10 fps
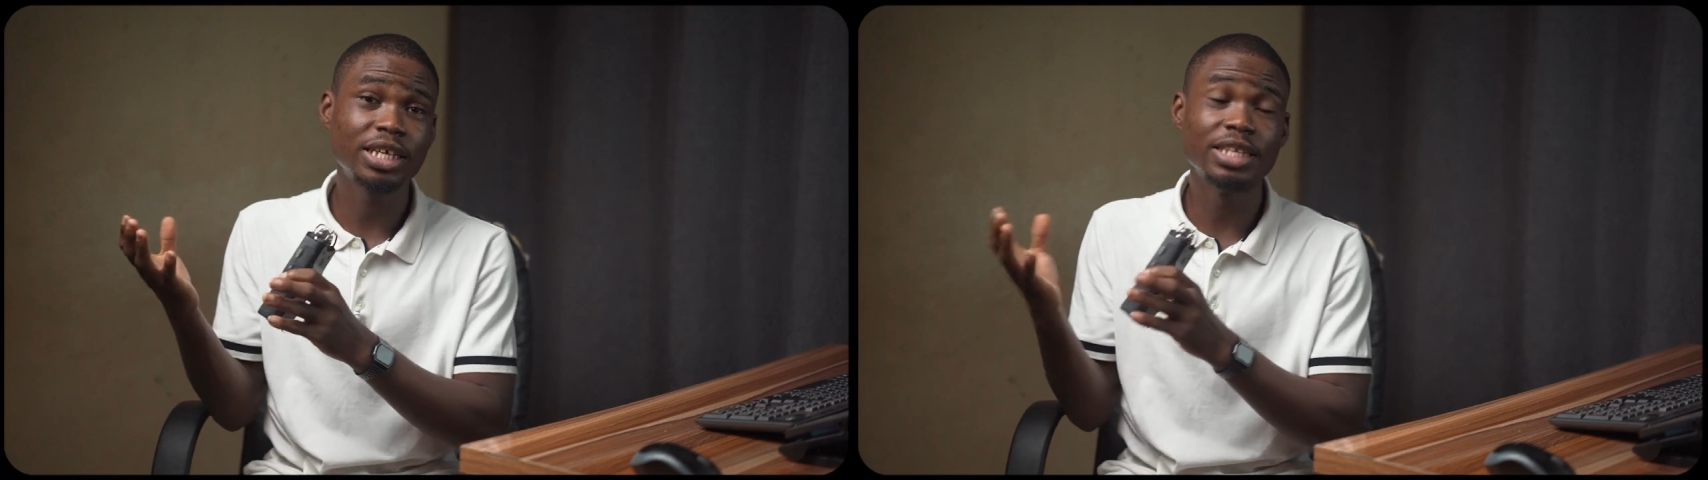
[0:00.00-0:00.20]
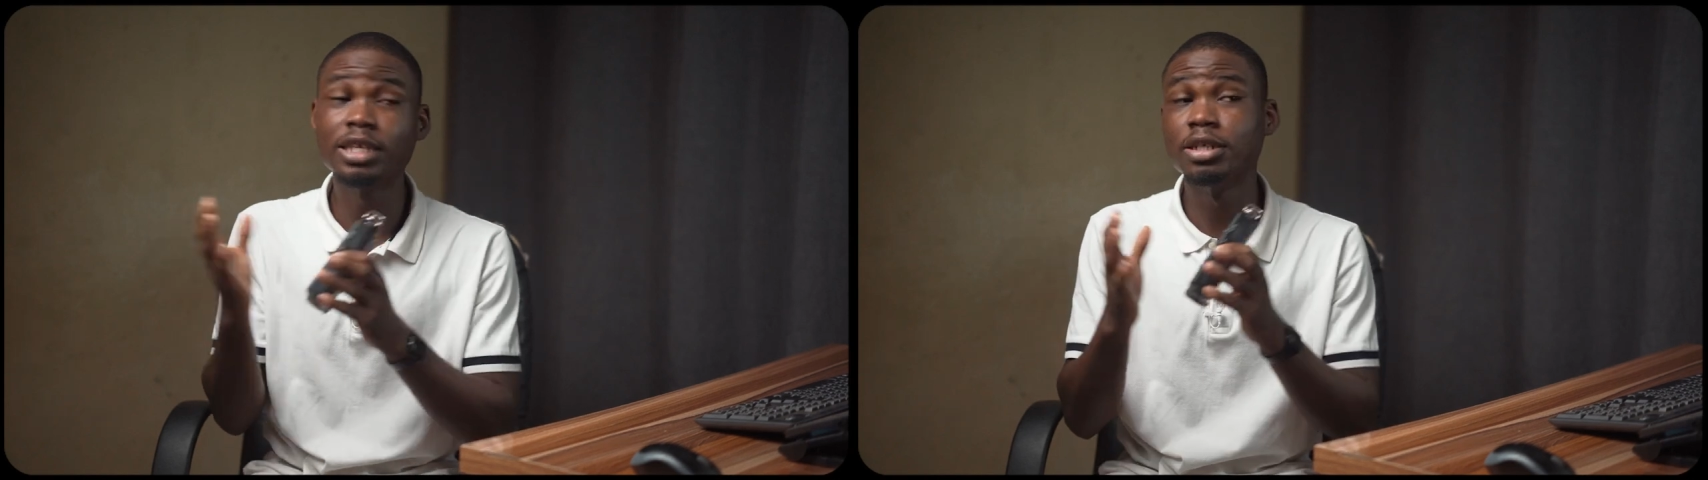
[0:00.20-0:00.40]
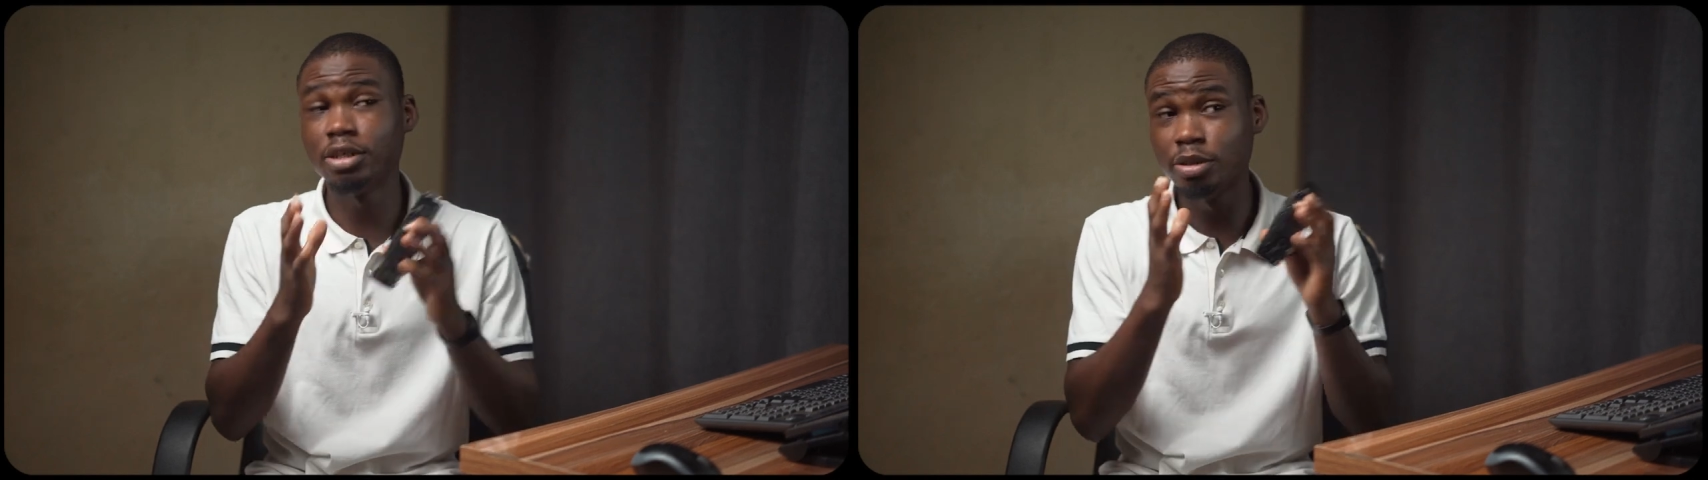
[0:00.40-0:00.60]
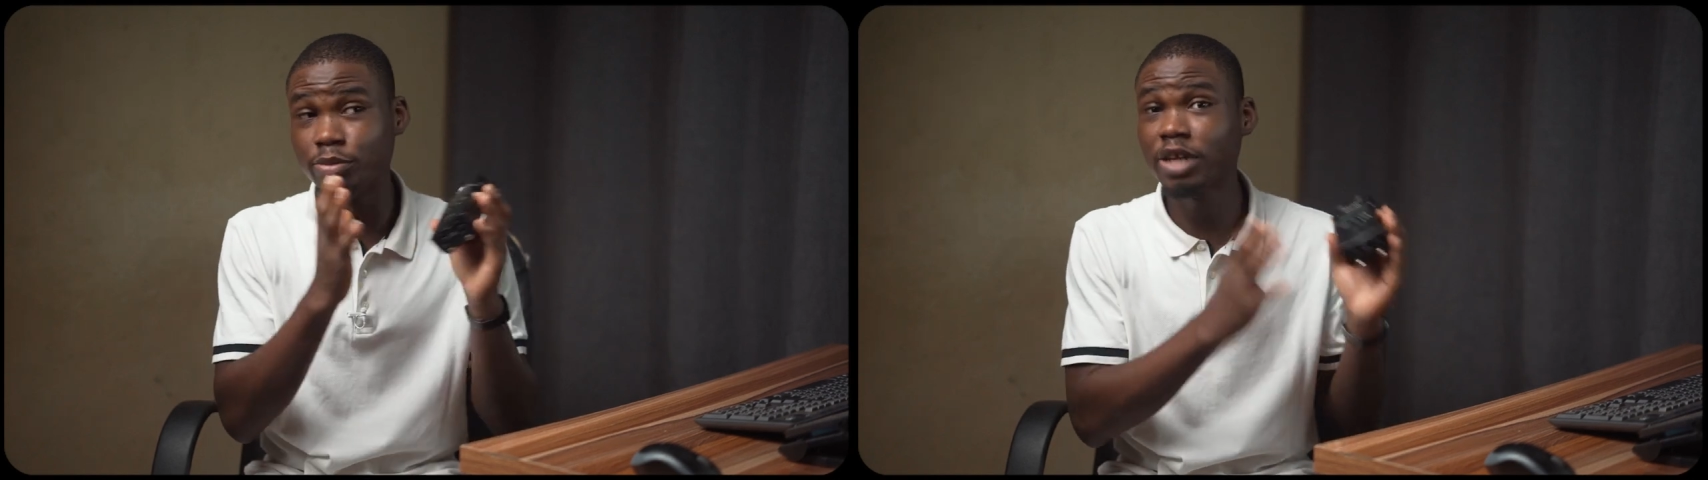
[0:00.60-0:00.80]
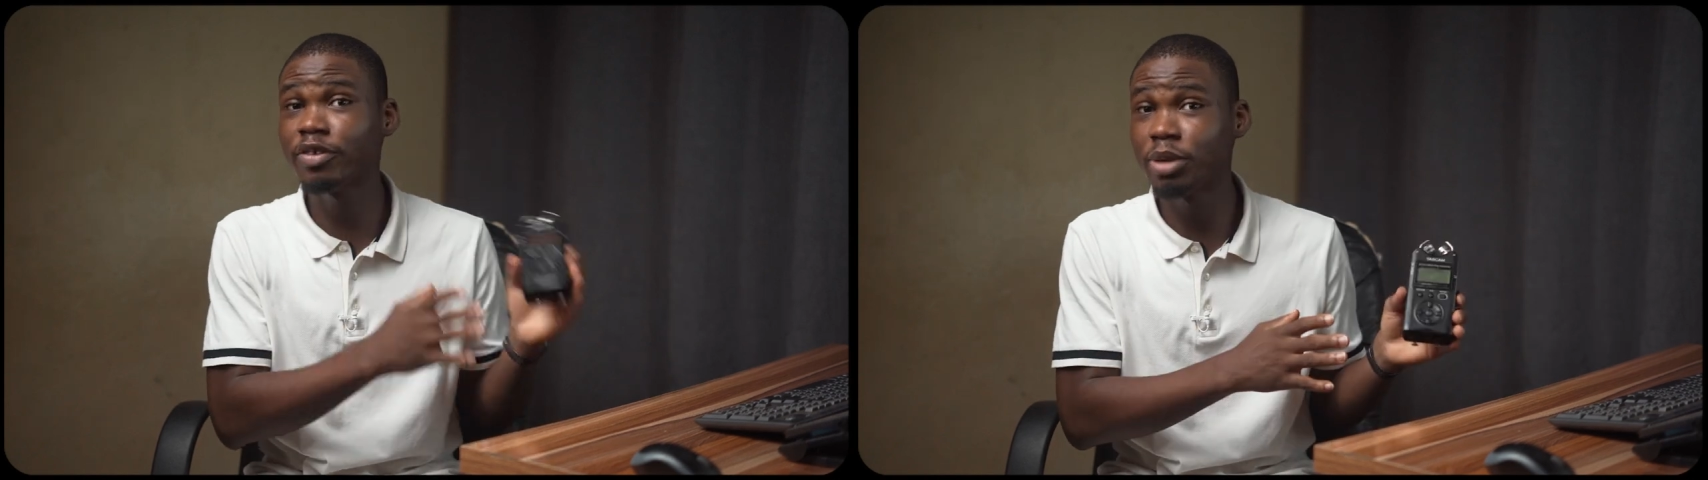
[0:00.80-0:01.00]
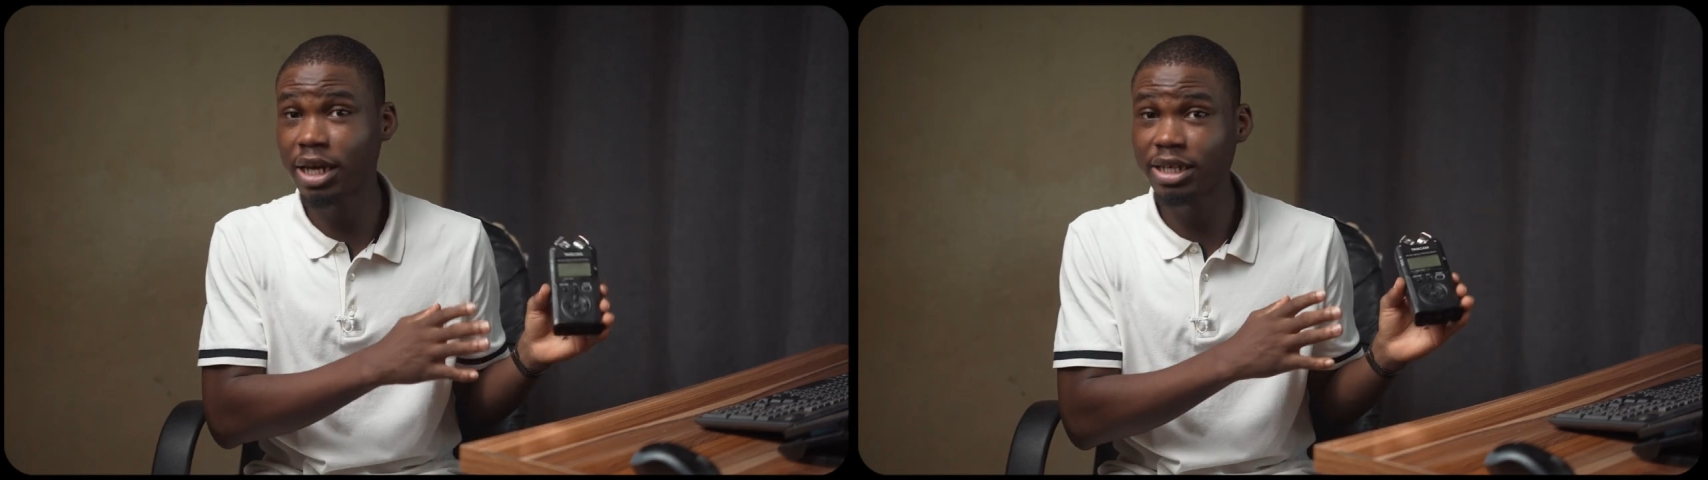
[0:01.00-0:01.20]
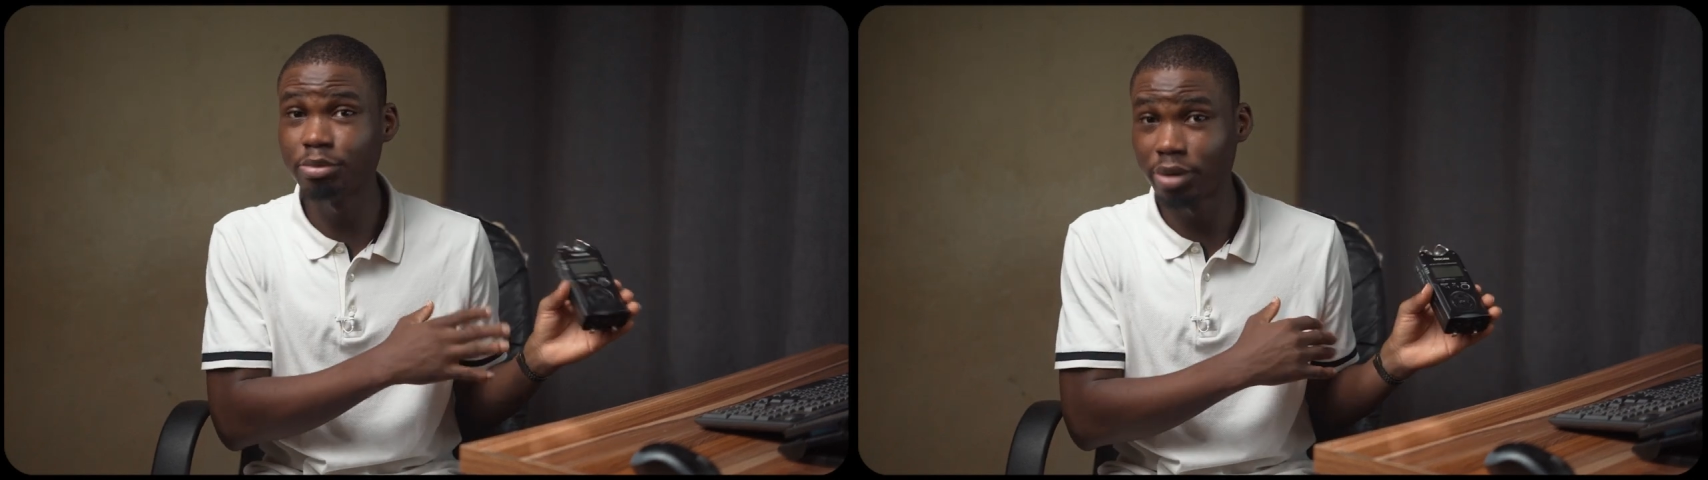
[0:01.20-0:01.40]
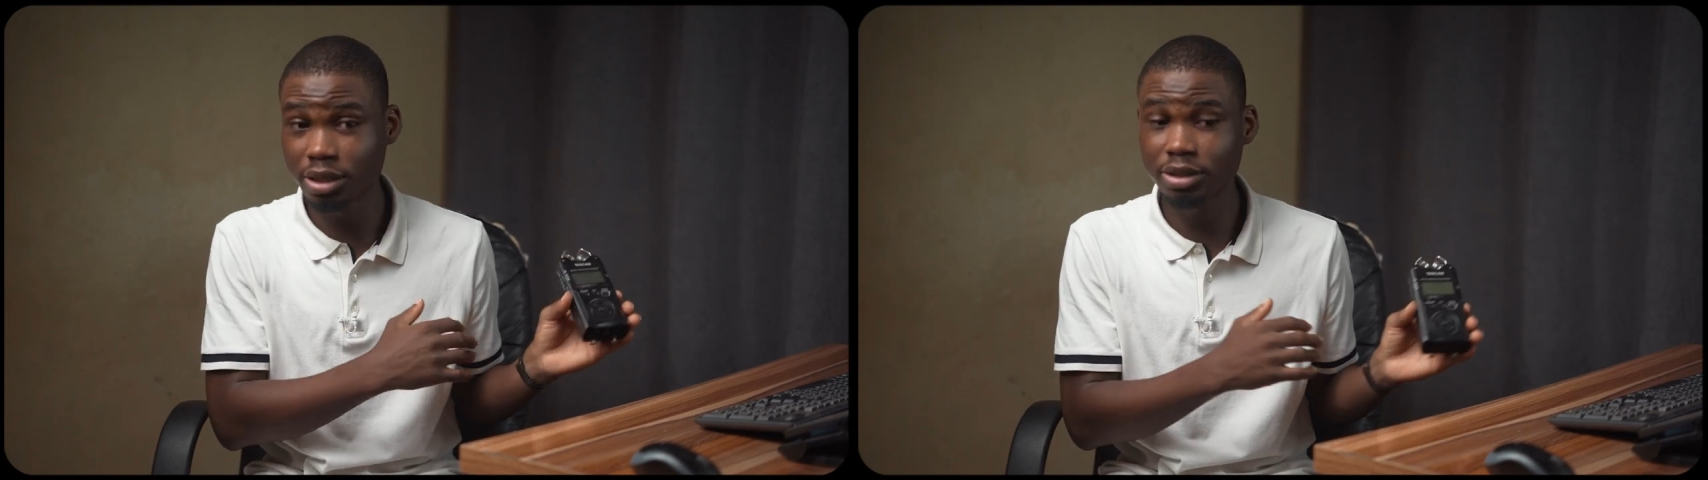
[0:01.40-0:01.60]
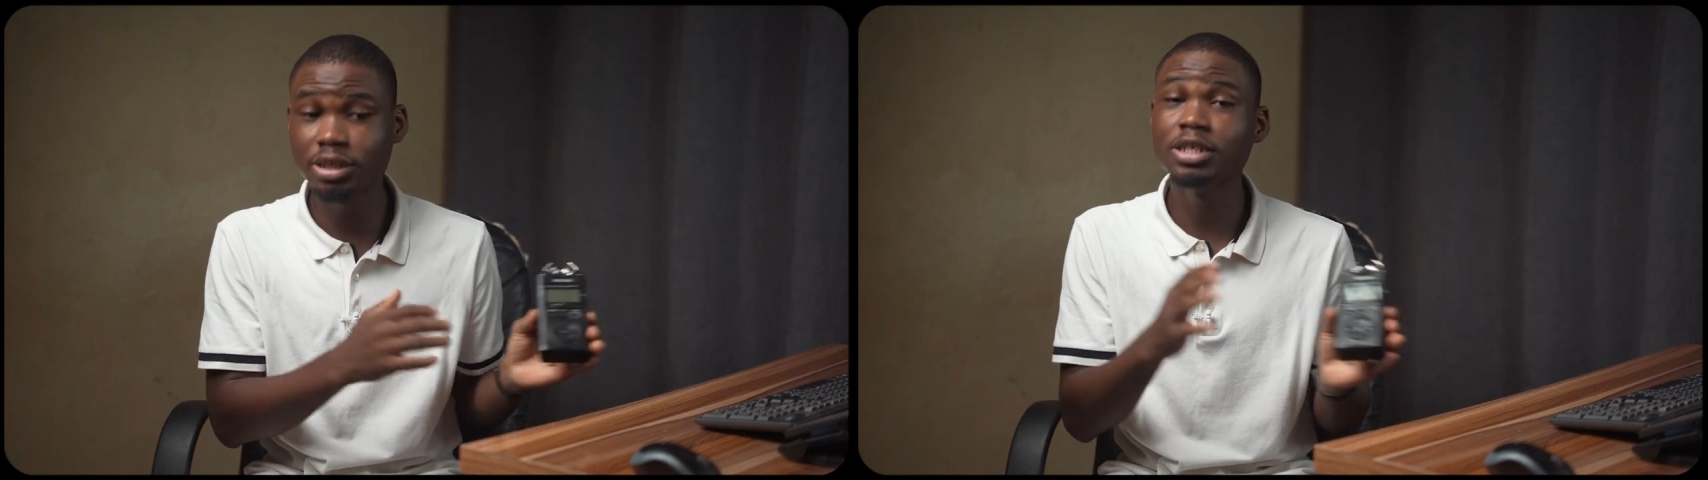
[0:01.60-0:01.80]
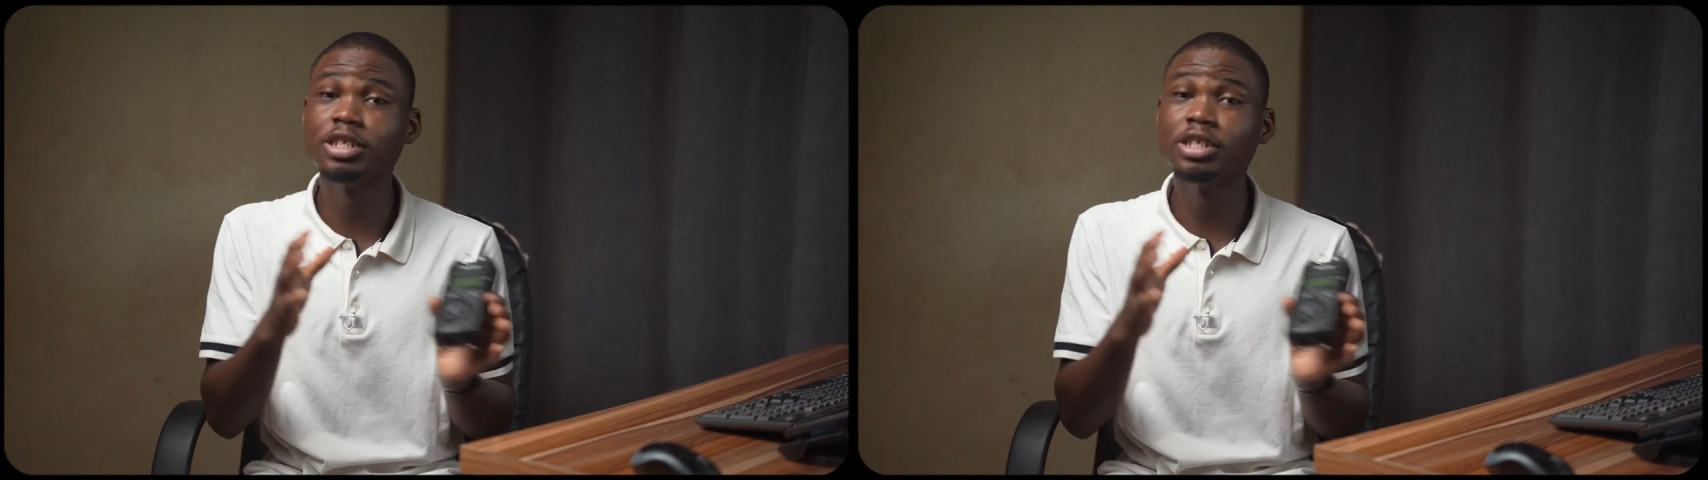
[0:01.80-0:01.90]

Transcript: the bride's family had a band,